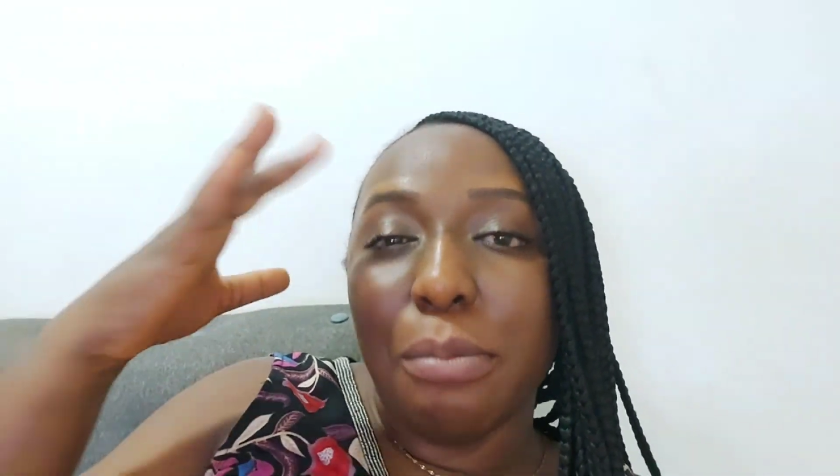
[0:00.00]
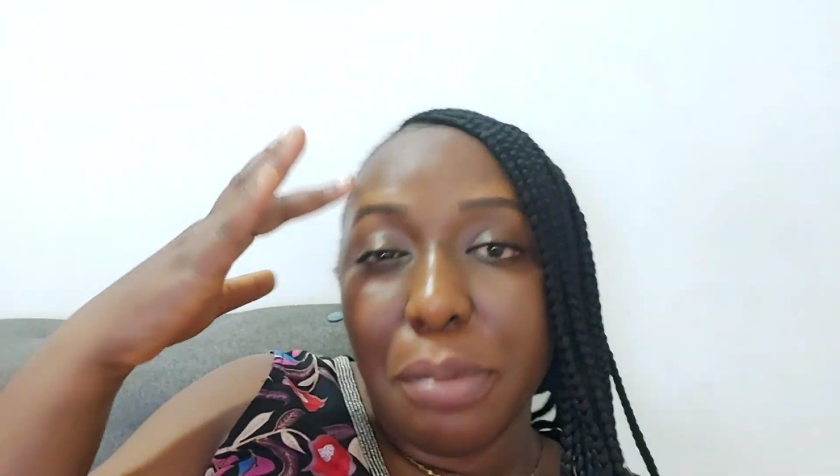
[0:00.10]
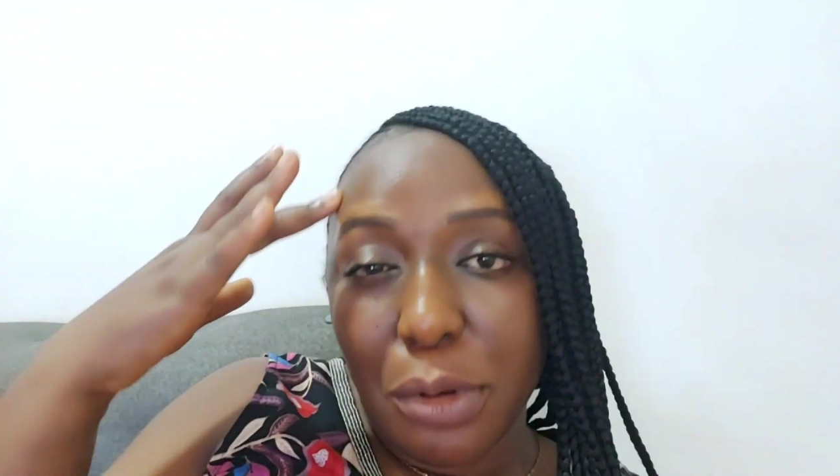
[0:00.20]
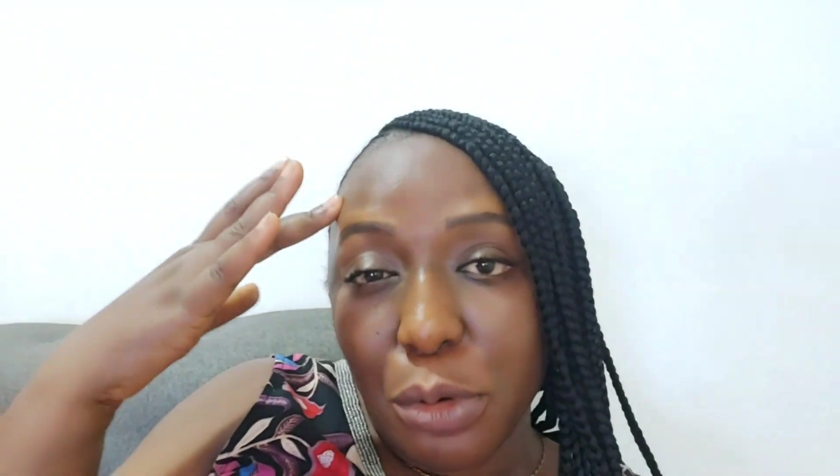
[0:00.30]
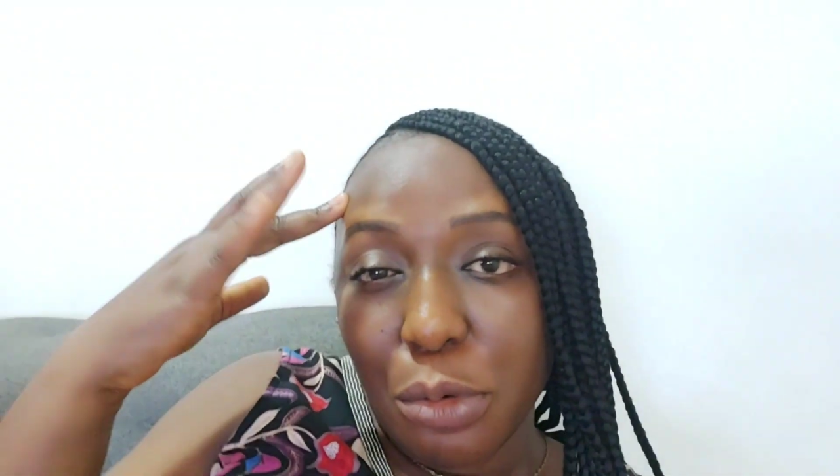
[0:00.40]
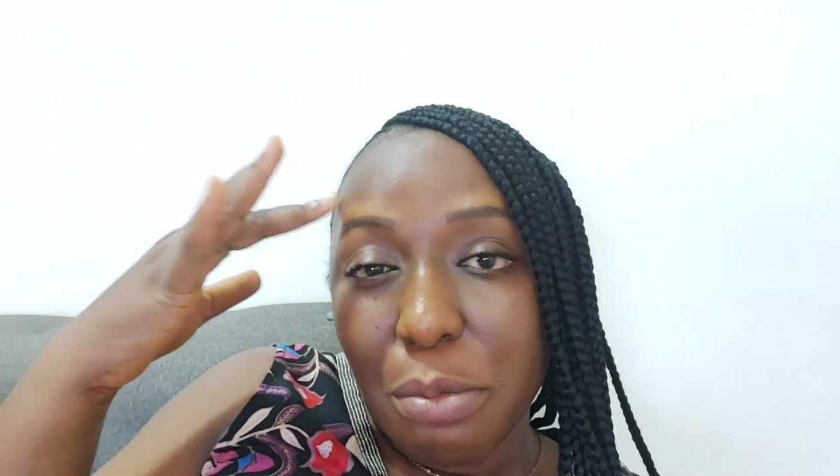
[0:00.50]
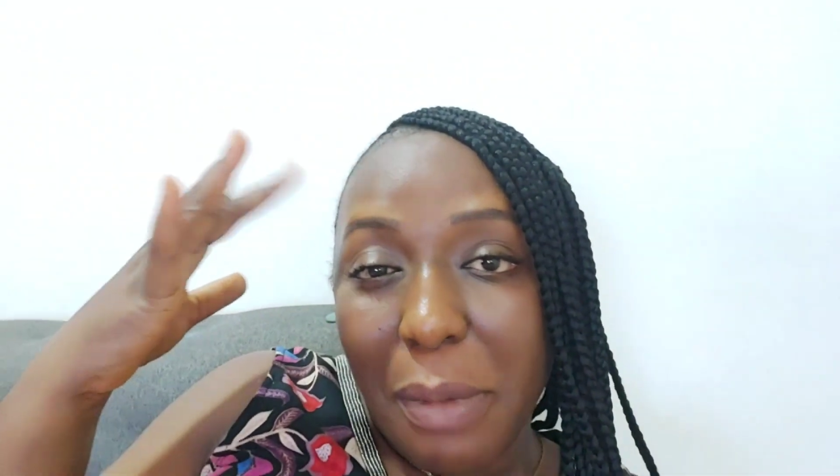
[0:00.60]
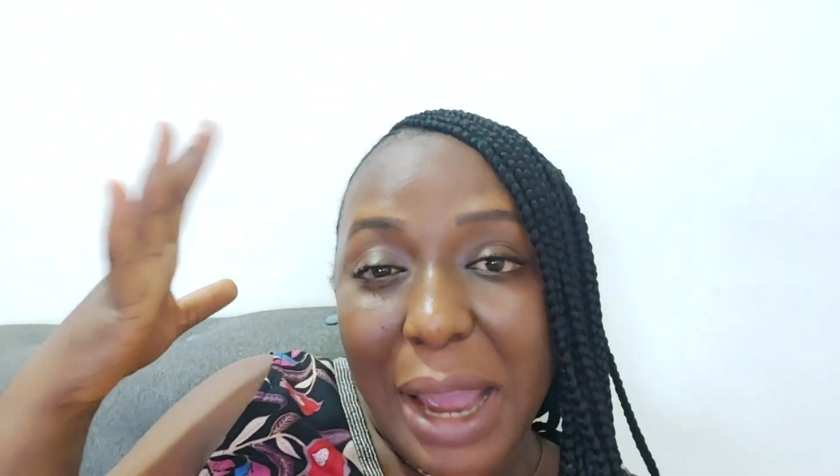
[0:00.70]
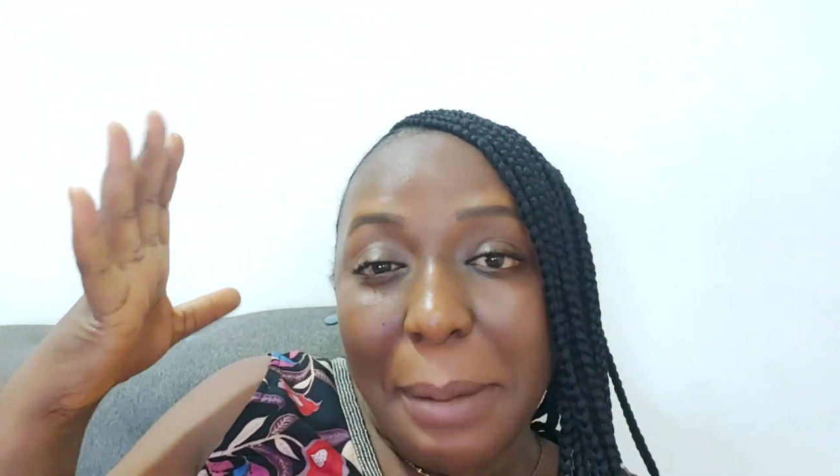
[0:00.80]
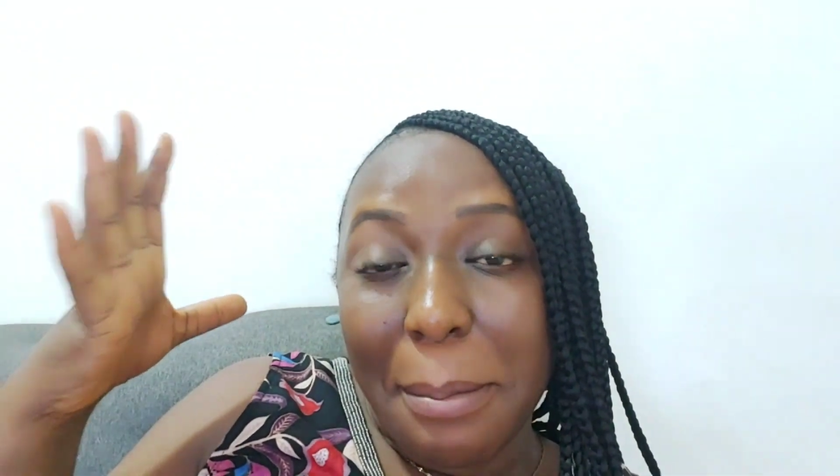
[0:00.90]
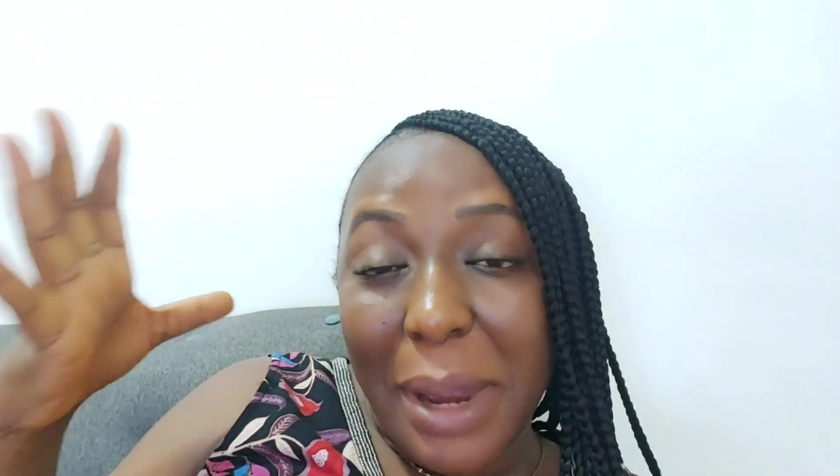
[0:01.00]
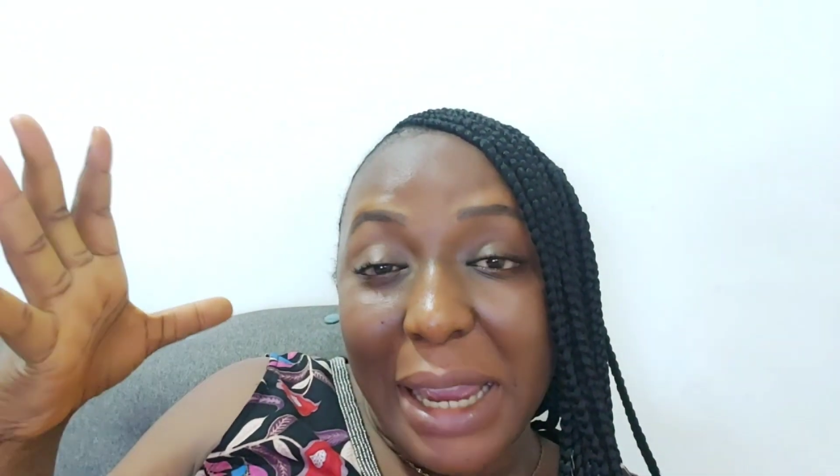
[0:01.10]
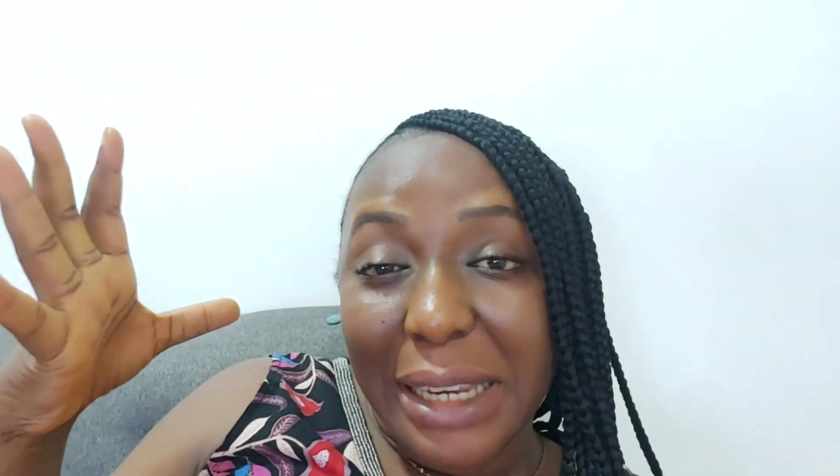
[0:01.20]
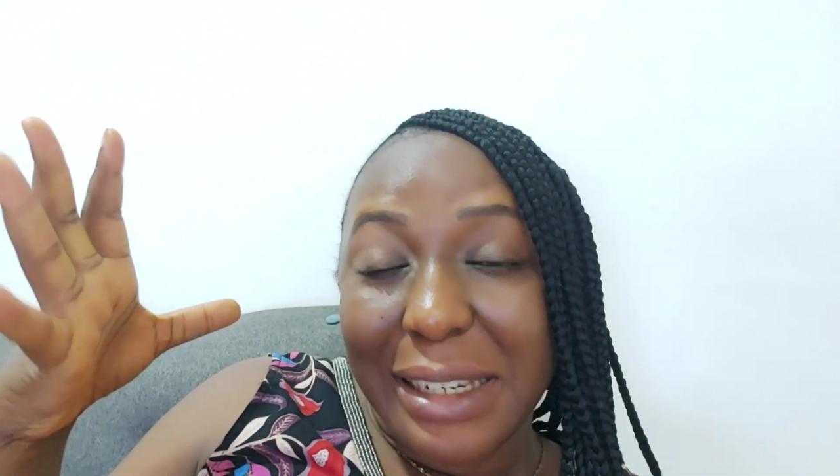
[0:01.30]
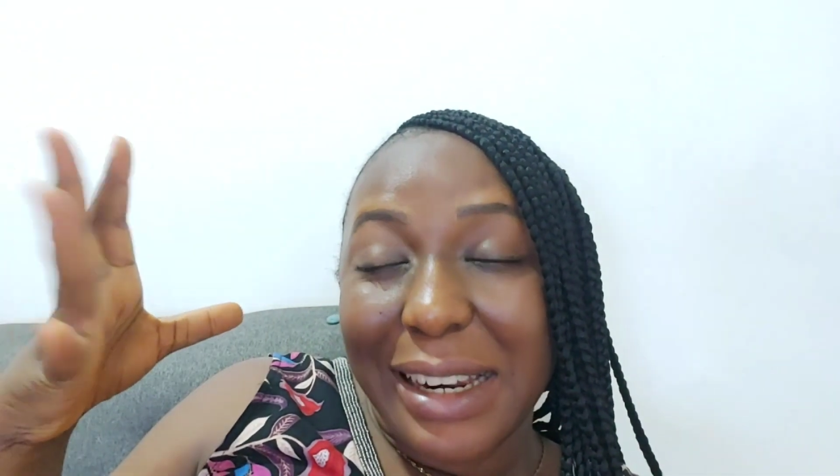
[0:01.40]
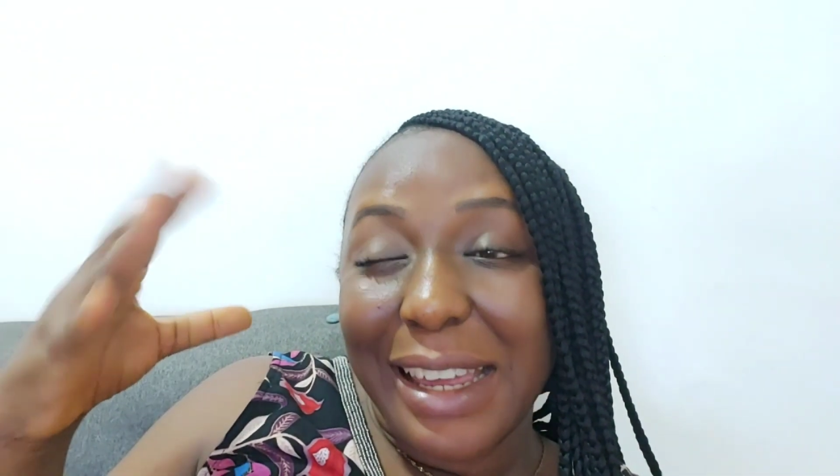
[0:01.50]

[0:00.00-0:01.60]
blew my mind.